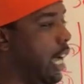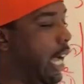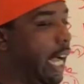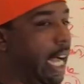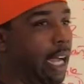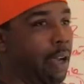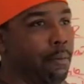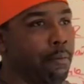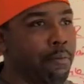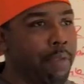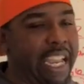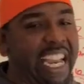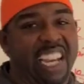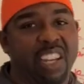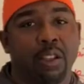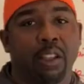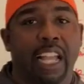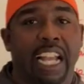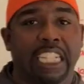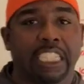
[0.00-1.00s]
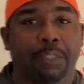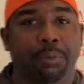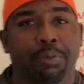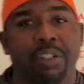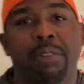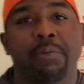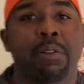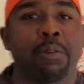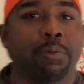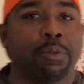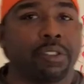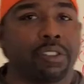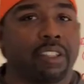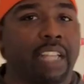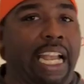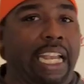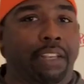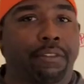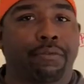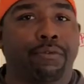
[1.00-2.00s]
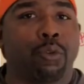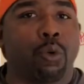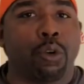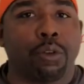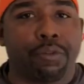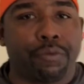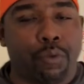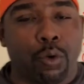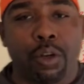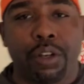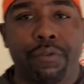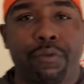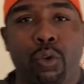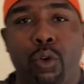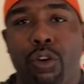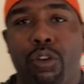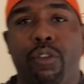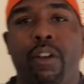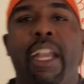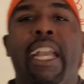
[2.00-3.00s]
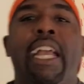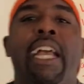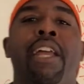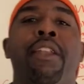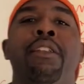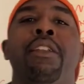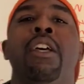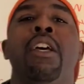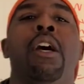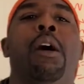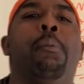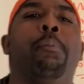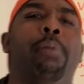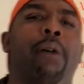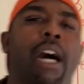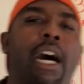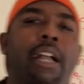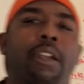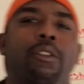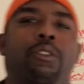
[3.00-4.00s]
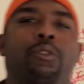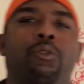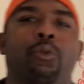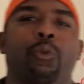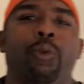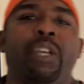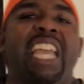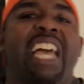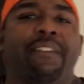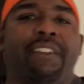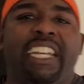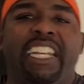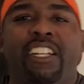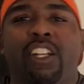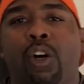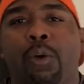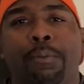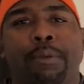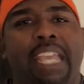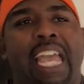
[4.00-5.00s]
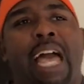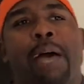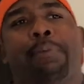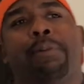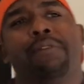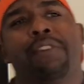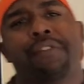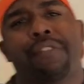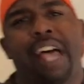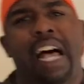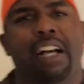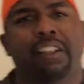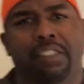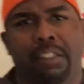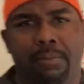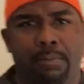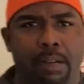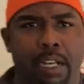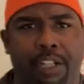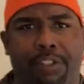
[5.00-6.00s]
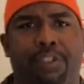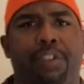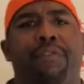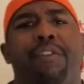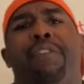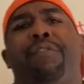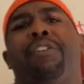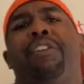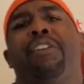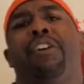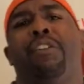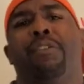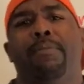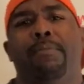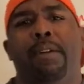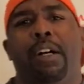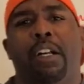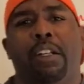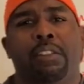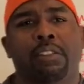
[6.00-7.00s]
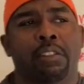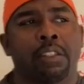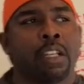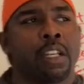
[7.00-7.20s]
The annualized premium was like 44 grand, but we have an in-home cap of $1,000 or $1,500,